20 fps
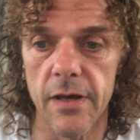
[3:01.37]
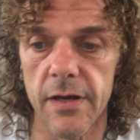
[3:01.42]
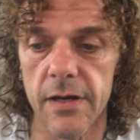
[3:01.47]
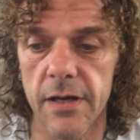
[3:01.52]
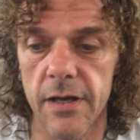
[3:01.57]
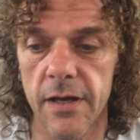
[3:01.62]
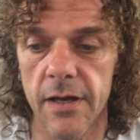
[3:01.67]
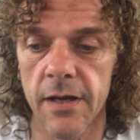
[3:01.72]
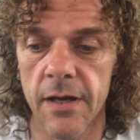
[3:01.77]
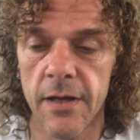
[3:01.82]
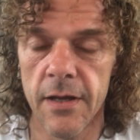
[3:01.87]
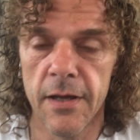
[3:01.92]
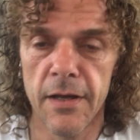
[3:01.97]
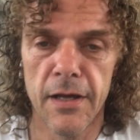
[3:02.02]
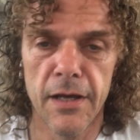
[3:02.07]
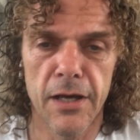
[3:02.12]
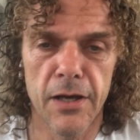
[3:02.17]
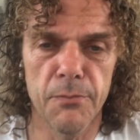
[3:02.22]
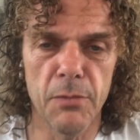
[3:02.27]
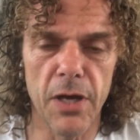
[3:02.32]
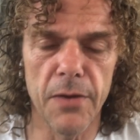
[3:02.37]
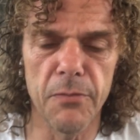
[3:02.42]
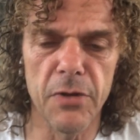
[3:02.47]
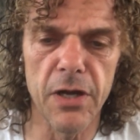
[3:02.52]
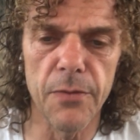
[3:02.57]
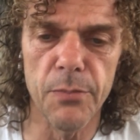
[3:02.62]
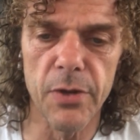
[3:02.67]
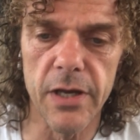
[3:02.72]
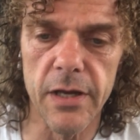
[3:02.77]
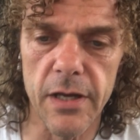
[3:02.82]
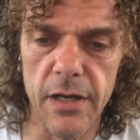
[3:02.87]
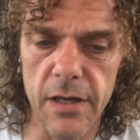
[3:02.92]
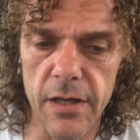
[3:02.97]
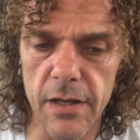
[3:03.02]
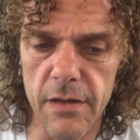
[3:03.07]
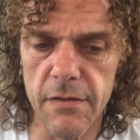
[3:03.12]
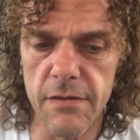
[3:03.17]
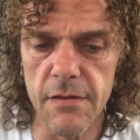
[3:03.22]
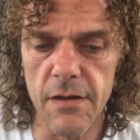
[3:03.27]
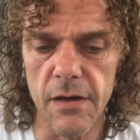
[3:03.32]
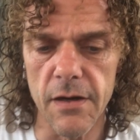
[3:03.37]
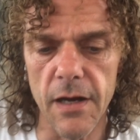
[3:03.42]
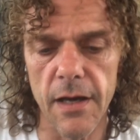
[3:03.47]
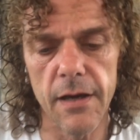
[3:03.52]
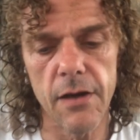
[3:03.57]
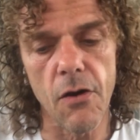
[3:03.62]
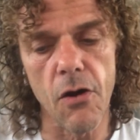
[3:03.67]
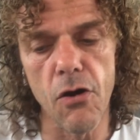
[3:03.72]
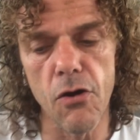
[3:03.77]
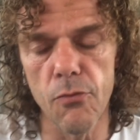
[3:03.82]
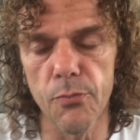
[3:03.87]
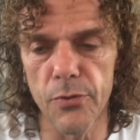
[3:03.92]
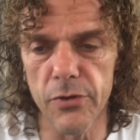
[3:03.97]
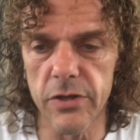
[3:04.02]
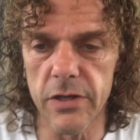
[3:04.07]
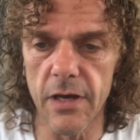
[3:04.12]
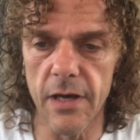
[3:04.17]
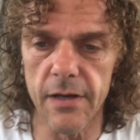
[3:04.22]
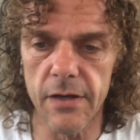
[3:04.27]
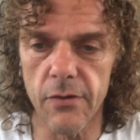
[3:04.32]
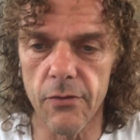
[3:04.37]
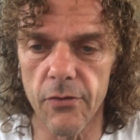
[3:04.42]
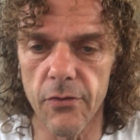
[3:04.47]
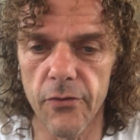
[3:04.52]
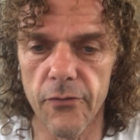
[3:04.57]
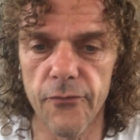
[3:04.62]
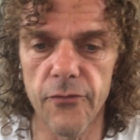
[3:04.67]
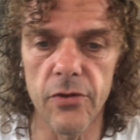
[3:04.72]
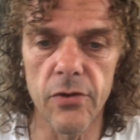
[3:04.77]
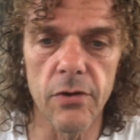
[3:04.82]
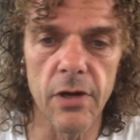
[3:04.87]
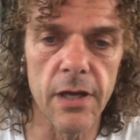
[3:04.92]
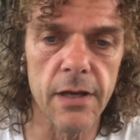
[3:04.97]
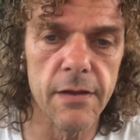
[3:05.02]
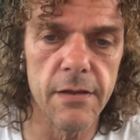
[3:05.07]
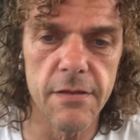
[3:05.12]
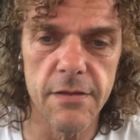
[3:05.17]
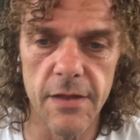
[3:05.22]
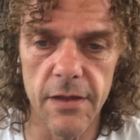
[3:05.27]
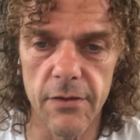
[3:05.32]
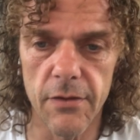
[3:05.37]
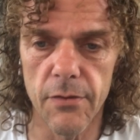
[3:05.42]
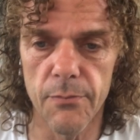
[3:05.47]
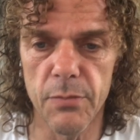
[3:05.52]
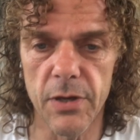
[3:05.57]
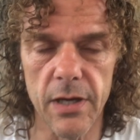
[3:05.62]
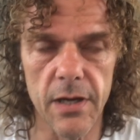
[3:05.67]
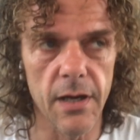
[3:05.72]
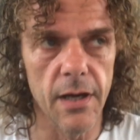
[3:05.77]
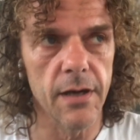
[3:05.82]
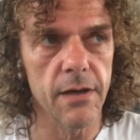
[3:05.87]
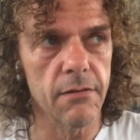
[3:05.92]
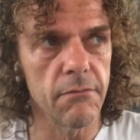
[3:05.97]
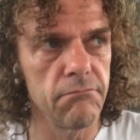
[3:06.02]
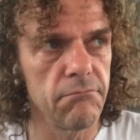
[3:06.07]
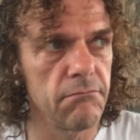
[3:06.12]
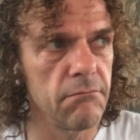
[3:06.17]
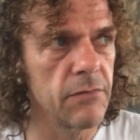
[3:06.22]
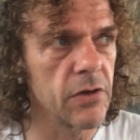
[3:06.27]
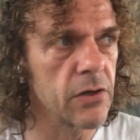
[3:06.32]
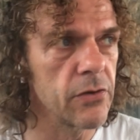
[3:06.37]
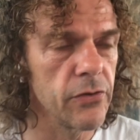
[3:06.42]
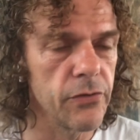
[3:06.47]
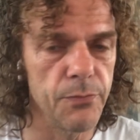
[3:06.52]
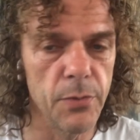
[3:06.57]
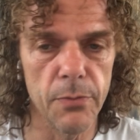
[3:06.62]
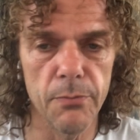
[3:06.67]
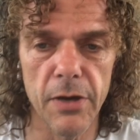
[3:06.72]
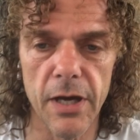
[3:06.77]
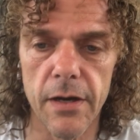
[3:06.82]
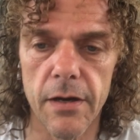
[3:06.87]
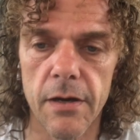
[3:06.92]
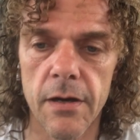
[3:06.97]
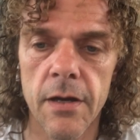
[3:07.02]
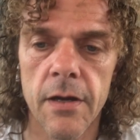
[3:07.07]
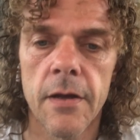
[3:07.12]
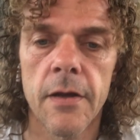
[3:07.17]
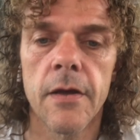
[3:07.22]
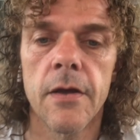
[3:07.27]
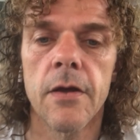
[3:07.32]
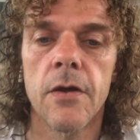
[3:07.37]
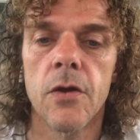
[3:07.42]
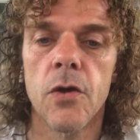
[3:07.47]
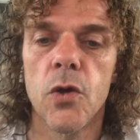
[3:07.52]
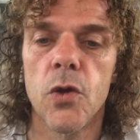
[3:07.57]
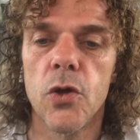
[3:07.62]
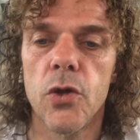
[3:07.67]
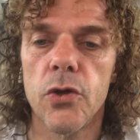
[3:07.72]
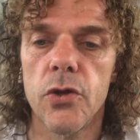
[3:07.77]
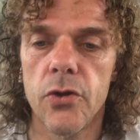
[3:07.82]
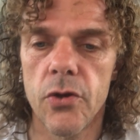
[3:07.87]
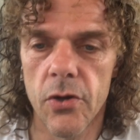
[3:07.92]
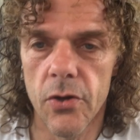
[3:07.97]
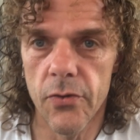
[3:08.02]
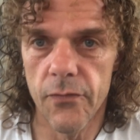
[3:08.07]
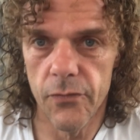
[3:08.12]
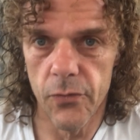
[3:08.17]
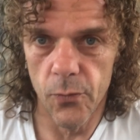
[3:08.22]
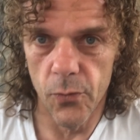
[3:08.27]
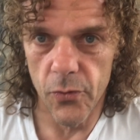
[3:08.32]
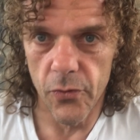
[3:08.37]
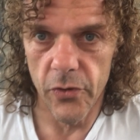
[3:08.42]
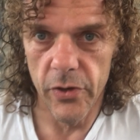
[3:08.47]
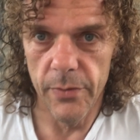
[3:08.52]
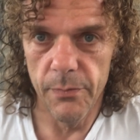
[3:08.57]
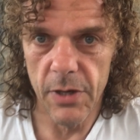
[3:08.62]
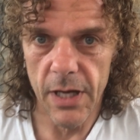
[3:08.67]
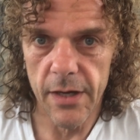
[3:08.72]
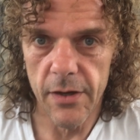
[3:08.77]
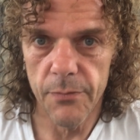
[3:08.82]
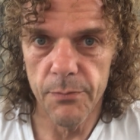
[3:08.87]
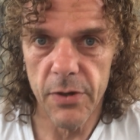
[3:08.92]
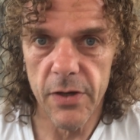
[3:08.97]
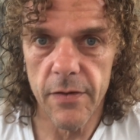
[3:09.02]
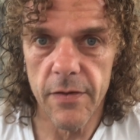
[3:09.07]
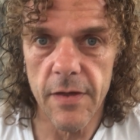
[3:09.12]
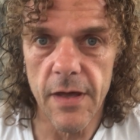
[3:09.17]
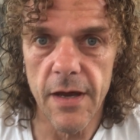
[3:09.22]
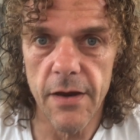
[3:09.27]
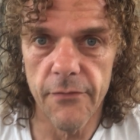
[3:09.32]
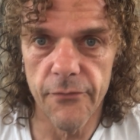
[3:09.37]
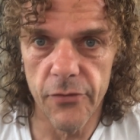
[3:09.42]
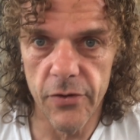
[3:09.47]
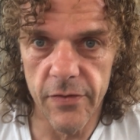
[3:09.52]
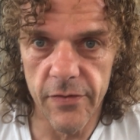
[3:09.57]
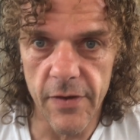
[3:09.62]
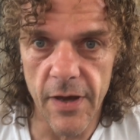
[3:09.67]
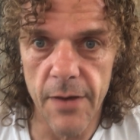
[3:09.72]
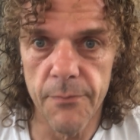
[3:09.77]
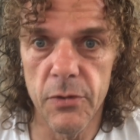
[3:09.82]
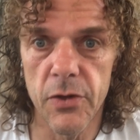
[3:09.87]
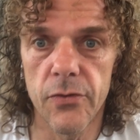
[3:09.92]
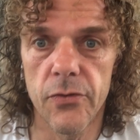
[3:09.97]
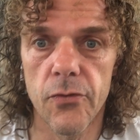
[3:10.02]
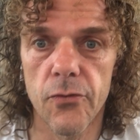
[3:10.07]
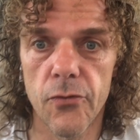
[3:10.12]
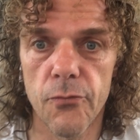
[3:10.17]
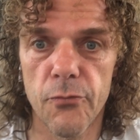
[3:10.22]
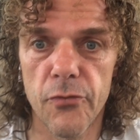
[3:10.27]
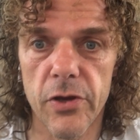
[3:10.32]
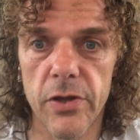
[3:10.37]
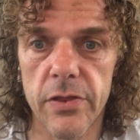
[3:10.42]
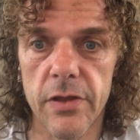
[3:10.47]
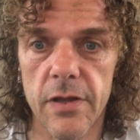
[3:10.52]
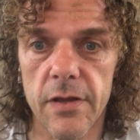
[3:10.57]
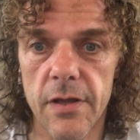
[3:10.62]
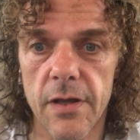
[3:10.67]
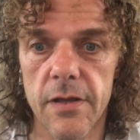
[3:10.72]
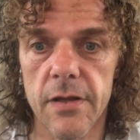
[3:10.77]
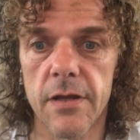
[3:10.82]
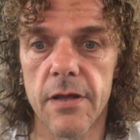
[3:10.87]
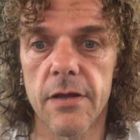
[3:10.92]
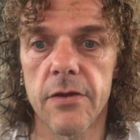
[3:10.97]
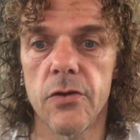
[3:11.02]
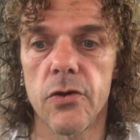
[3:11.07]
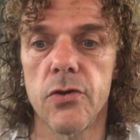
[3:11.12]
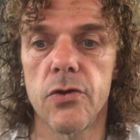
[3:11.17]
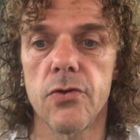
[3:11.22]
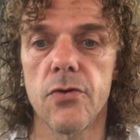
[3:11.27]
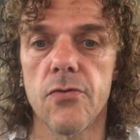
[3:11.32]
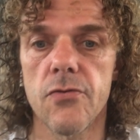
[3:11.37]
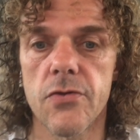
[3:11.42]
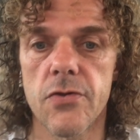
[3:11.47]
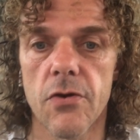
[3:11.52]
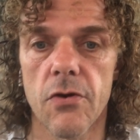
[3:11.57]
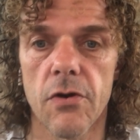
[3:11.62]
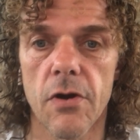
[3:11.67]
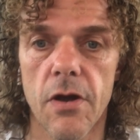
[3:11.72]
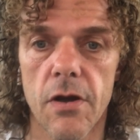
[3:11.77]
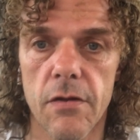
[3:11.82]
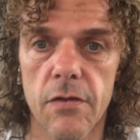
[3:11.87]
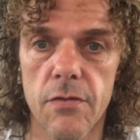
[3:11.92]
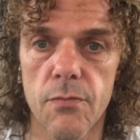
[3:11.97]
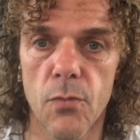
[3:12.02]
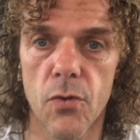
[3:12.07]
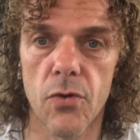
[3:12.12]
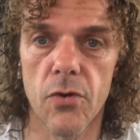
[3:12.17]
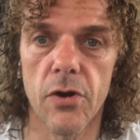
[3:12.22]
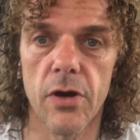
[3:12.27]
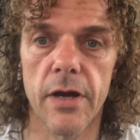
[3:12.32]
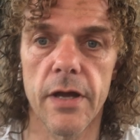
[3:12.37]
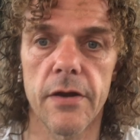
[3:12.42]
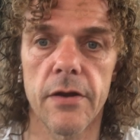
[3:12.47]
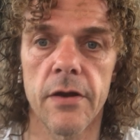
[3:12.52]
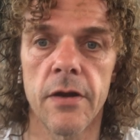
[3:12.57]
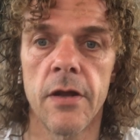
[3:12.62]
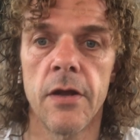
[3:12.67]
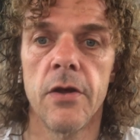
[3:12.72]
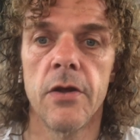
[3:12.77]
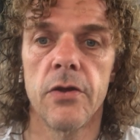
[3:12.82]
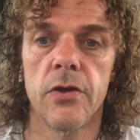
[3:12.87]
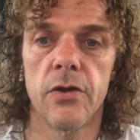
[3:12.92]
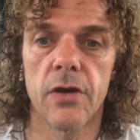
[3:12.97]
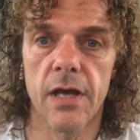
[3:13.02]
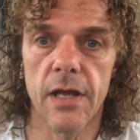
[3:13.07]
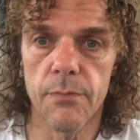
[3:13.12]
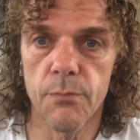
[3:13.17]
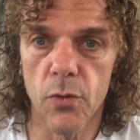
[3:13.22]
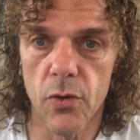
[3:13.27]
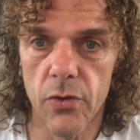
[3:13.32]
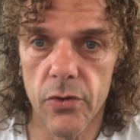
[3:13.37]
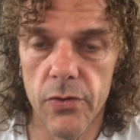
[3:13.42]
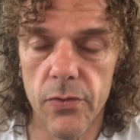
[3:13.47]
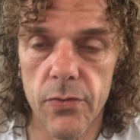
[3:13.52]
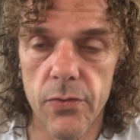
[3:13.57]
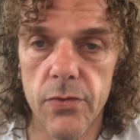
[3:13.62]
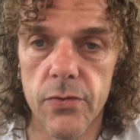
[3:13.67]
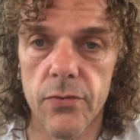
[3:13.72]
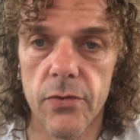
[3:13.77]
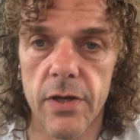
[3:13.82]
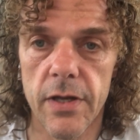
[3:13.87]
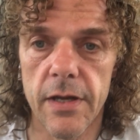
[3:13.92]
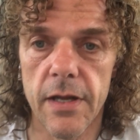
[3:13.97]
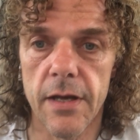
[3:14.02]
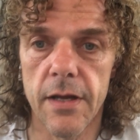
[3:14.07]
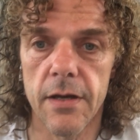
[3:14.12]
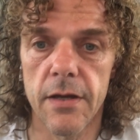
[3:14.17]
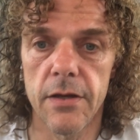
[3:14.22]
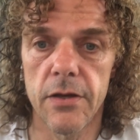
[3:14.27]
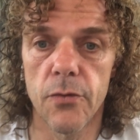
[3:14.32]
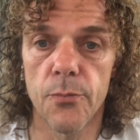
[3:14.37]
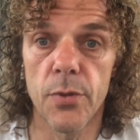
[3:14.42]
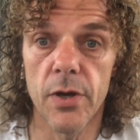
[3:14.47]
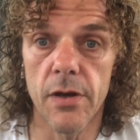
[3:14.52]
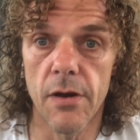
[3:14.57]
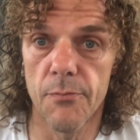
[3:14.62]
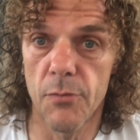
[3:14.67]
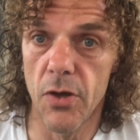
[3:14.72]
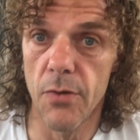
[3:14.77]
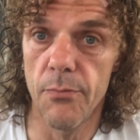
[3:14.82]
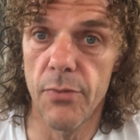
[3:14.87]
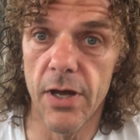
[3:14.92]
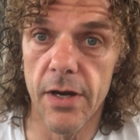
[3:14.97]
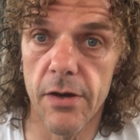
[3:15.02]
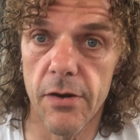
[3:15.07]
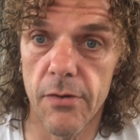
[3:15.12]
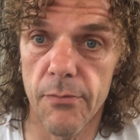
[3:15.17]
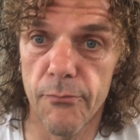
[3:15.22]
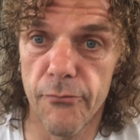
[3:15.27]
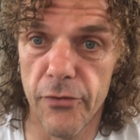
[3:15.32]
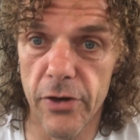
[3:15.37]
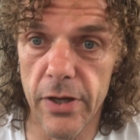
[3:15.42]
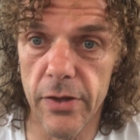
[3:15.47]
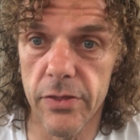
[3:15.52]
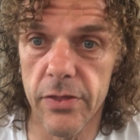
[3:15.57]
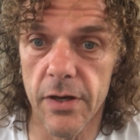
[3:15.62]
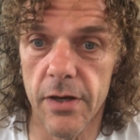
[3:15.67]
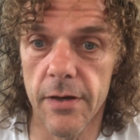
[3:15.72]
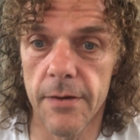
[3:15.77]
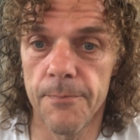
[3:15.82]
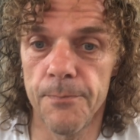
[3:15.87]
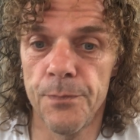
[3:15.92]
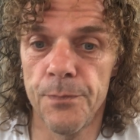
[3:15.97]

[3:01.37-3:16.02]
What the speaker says: technique, and maybe in the beginning it's not like open yet, or you feel like it's still a bit like, it could be better. You don't have to worry about it, because every time you do a breathing technique, you use your lungs more and you get more used to it and you become a better breather.